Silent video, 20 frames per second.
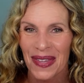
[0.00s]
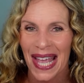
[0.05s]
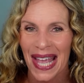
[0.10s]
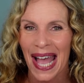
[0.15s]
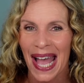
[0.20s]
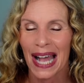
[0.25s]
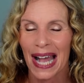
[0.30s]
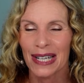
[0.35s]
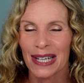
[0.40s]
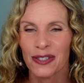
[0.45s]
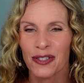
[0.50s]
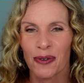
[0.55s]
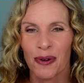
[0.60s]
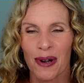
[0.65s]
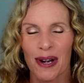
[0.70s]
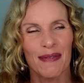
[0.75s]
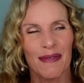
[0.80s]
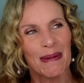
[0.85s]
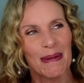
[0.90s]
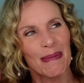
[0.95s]
I sort
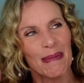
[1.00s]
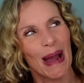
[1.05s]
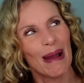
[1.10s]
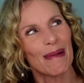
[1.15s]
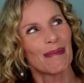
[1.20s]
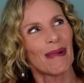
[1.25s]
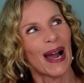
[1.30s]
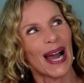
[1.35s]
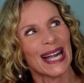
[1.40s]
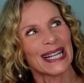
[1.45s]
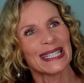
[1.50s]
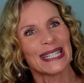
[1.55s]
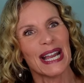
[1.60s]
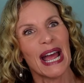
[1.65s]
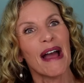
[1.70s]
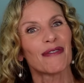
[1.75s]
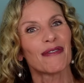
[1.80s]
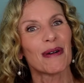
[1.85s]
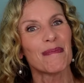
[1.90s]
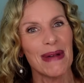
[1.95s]
of, in my mind,
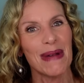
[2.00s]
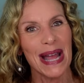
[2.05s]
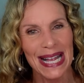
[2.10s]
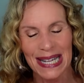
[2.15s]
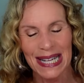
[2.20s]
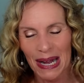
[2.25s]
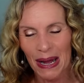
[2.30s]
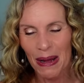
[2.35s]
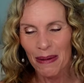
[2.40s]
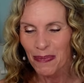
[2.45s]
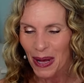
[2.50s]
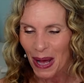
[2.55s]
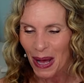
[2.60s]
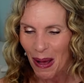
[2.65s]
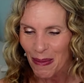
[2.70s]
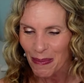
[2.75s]
have a makeup